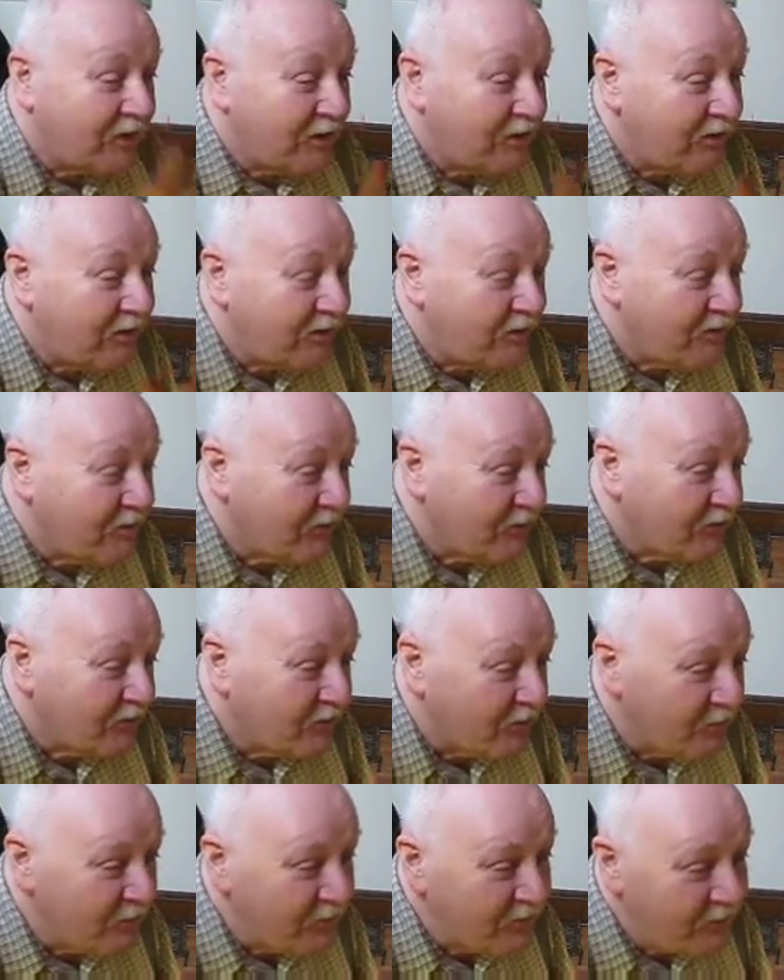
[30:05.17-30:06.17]
He starts
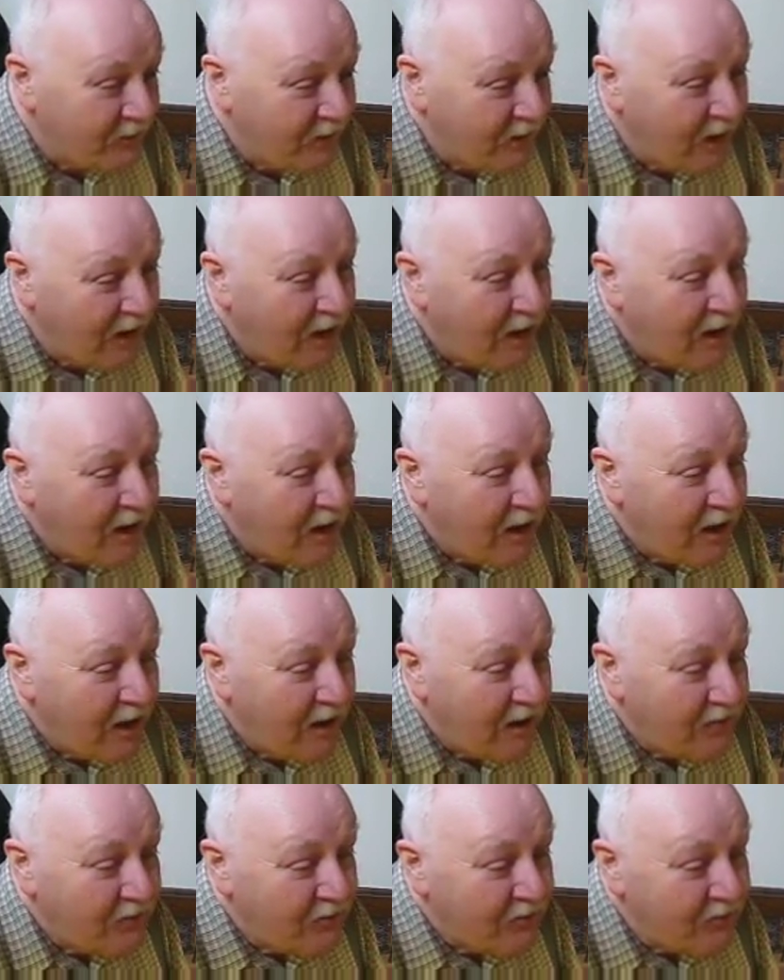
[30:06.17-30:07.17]
off by saying,
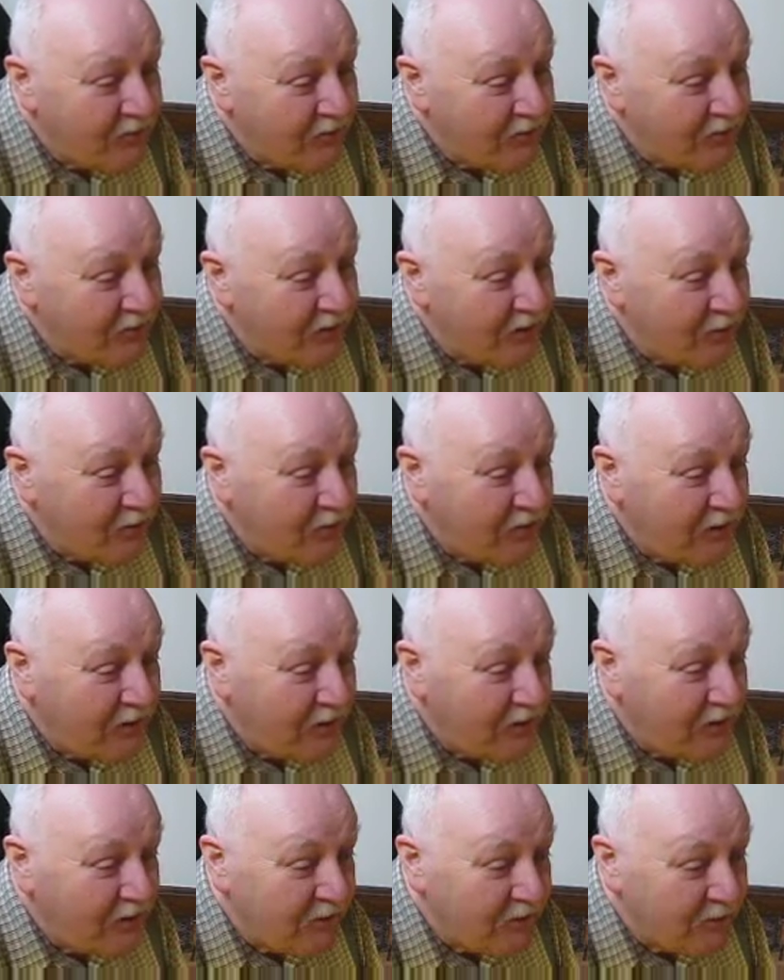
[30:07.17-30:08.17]
history has now
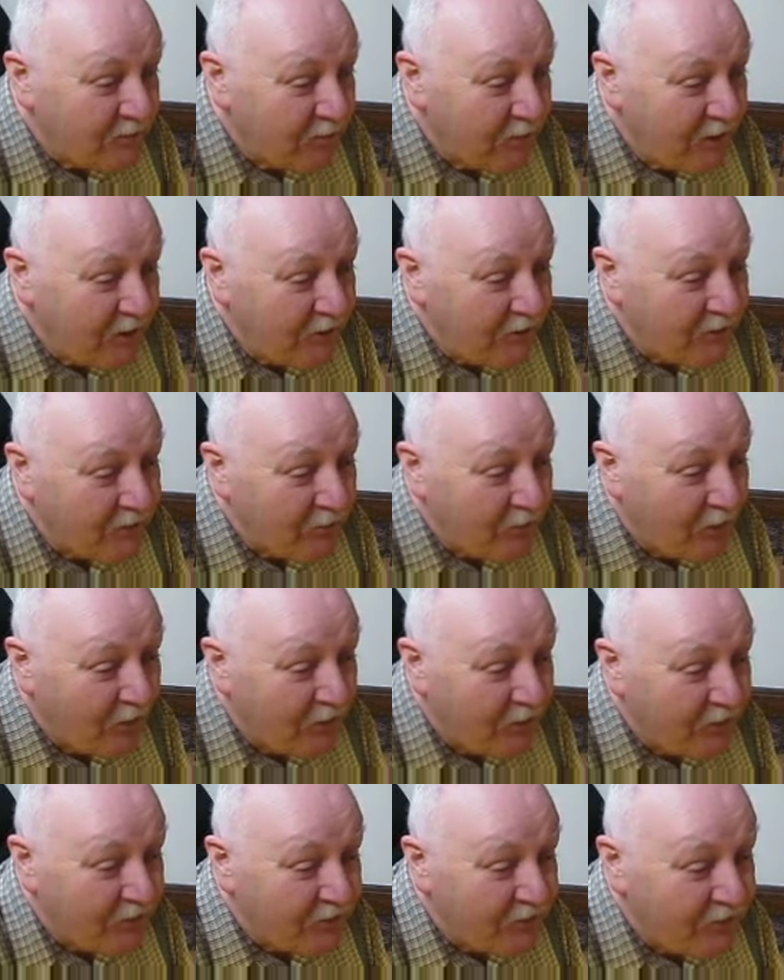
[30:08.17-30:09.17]
taken its place
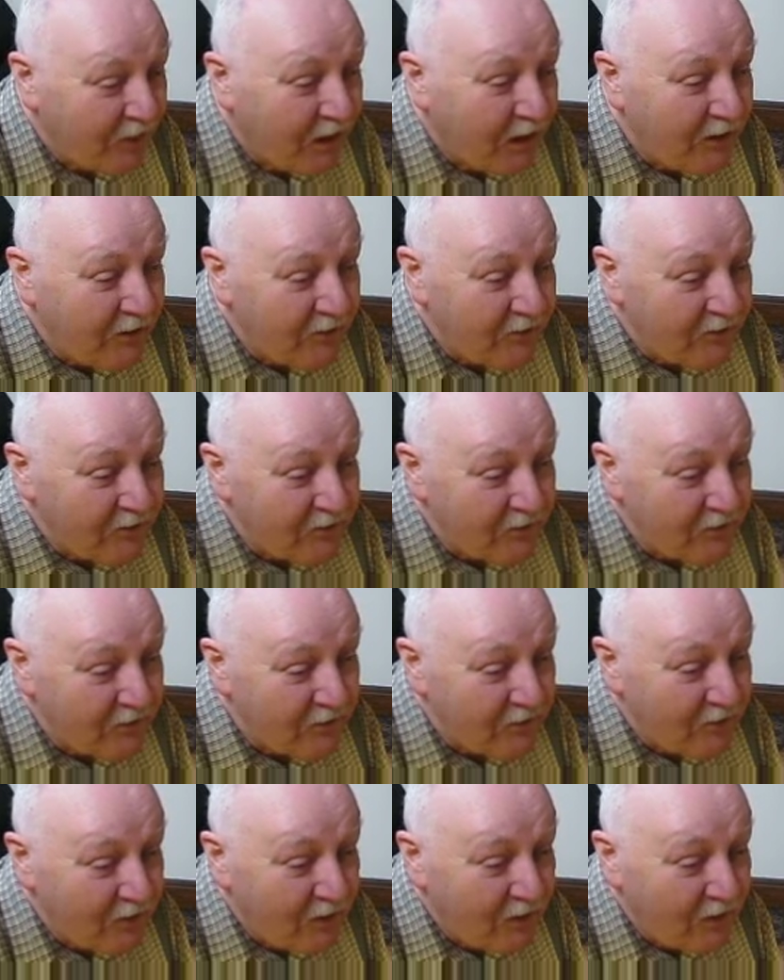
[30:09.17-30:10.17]
among the
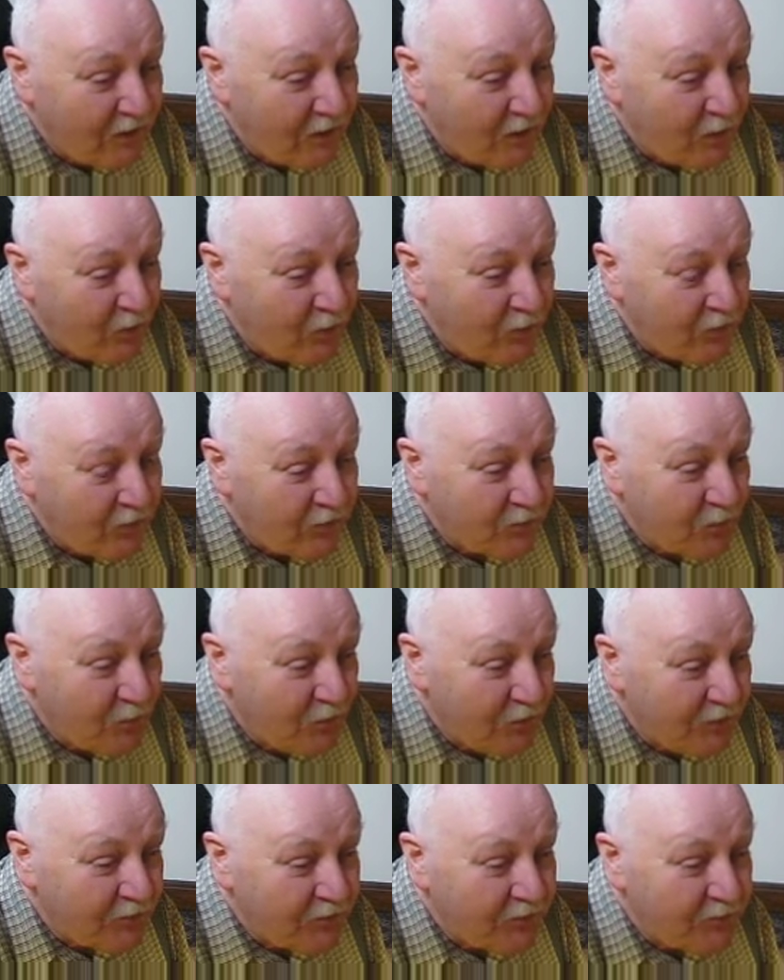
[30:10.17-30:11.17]
sciences, which
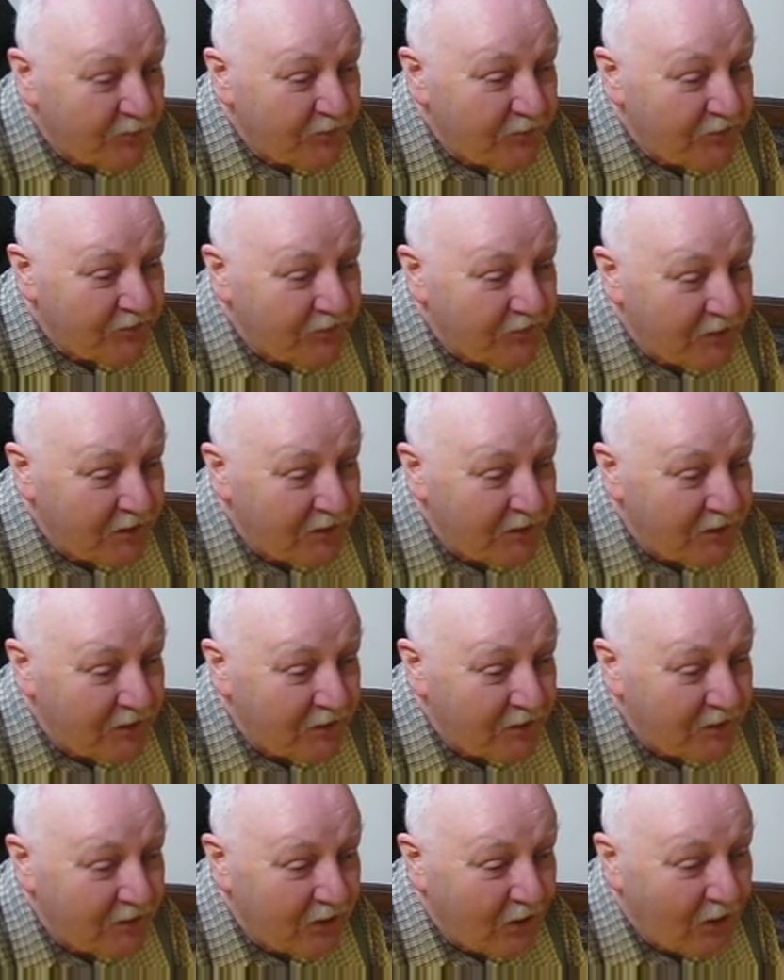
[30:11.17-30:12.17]
must be
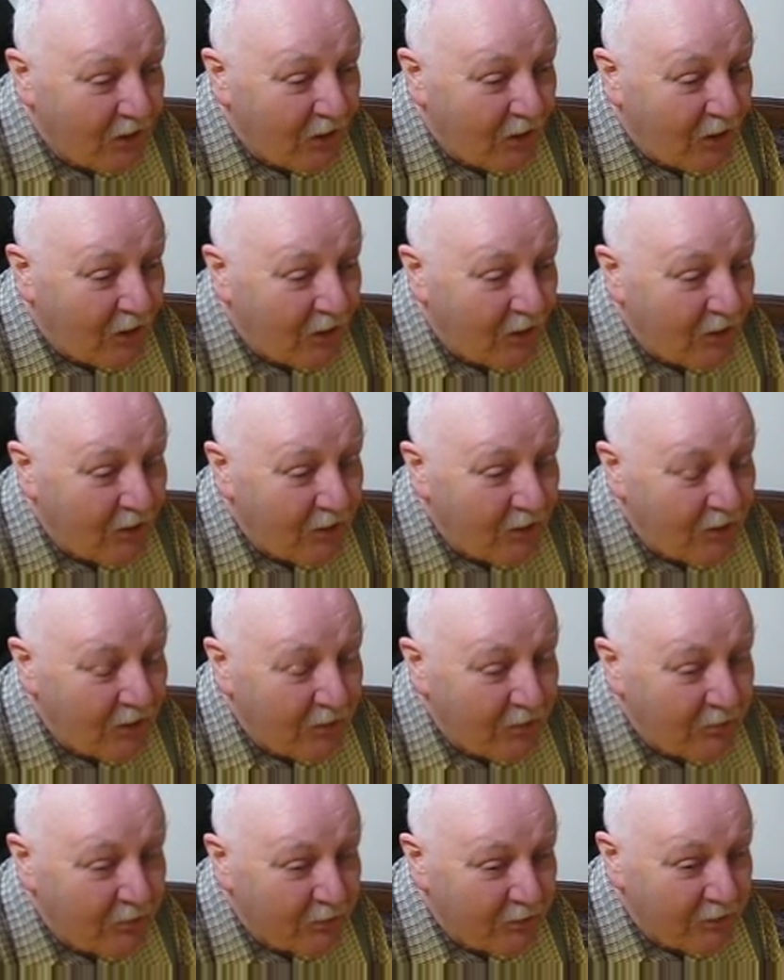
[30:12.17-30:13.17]
studied on
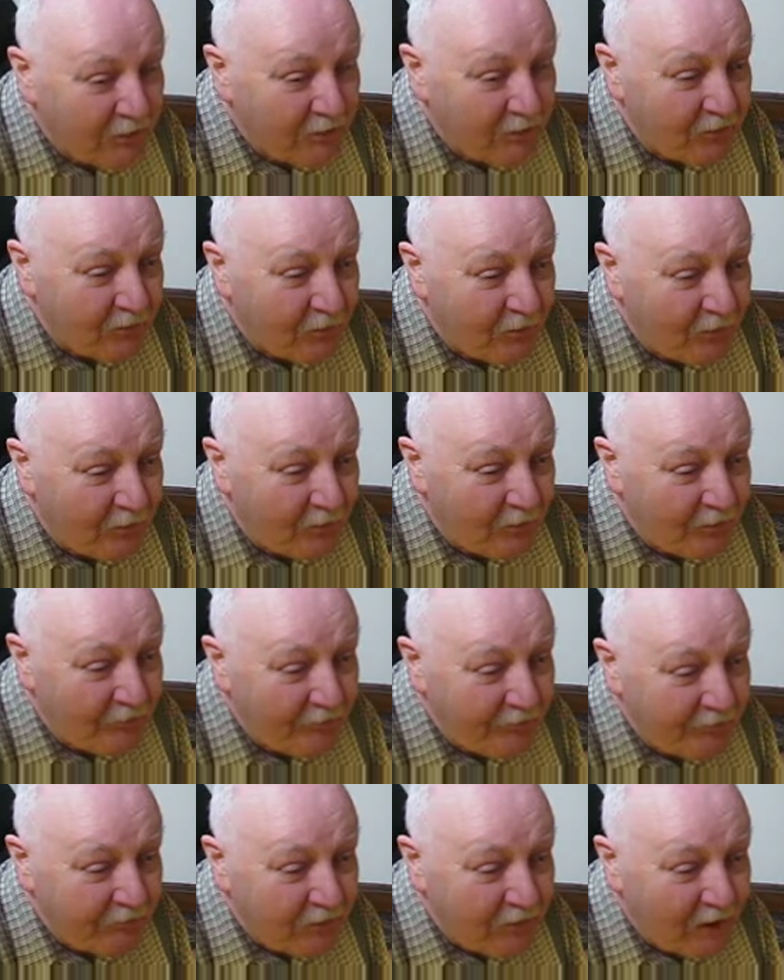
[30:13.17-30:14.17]
the principle
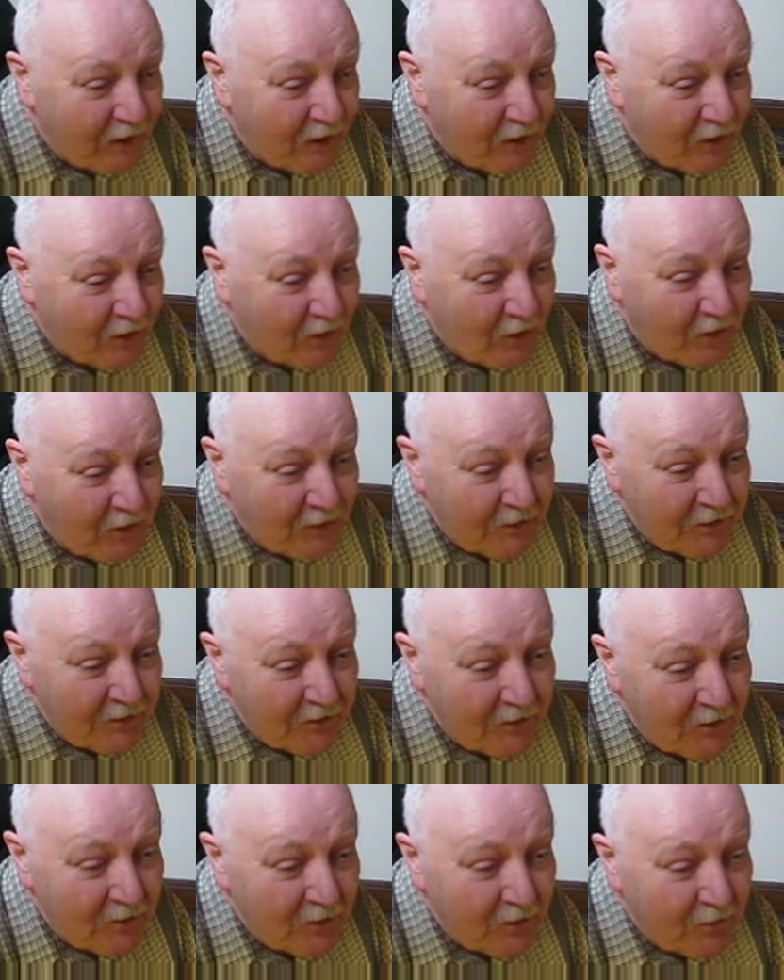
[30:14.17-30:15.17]
and
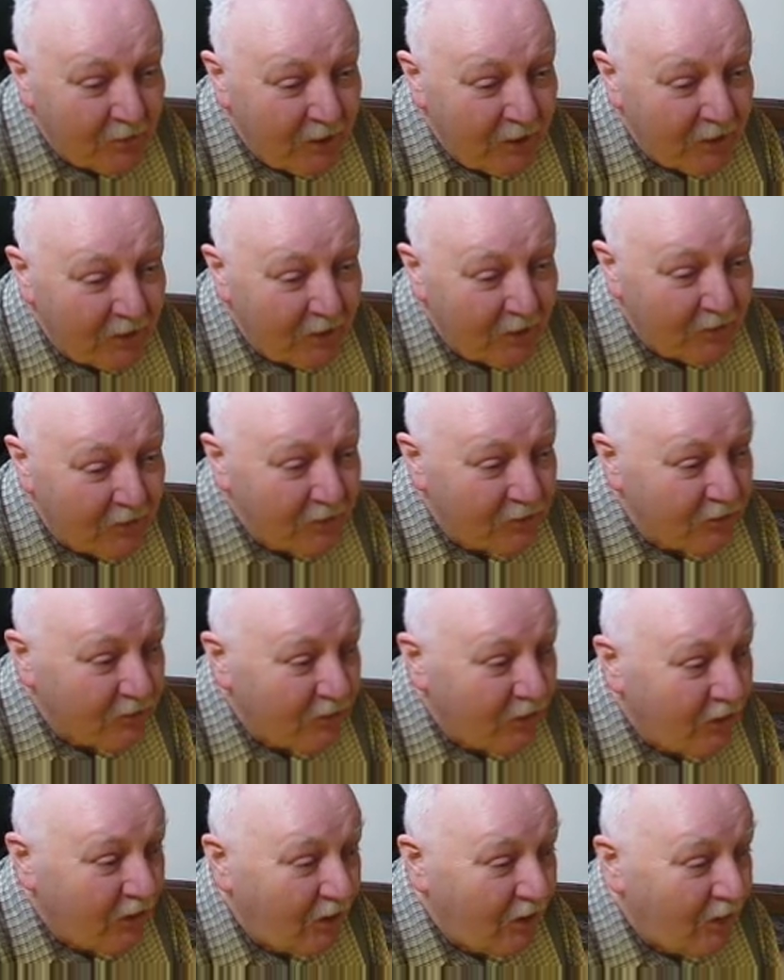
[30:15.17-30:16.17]
according to the methods
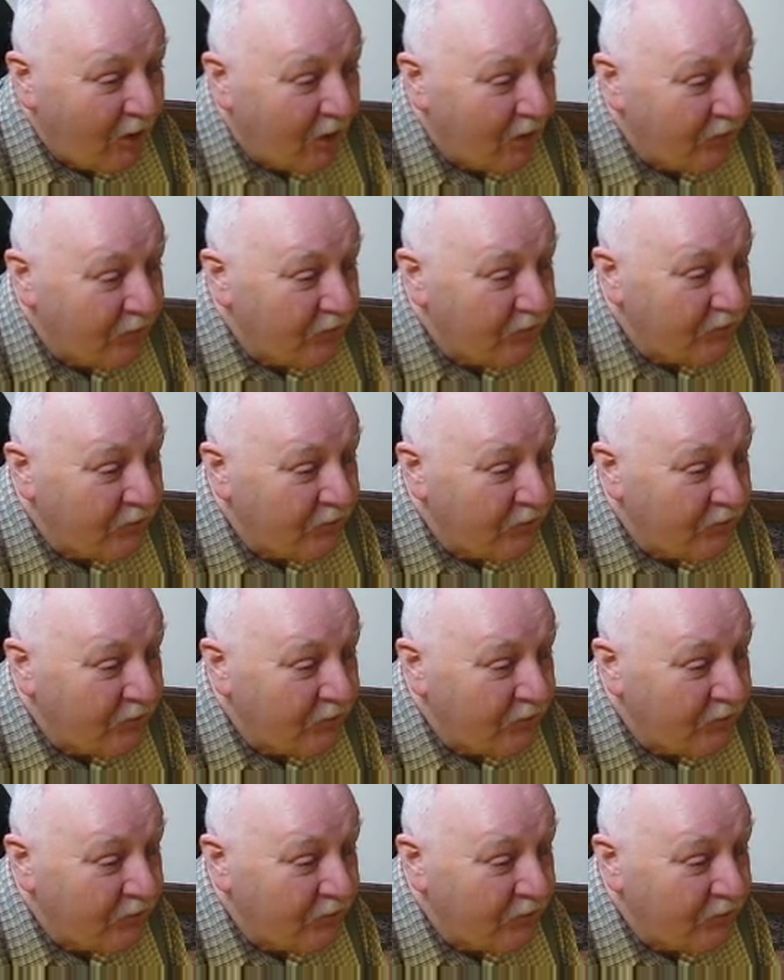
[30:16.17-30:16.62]
of the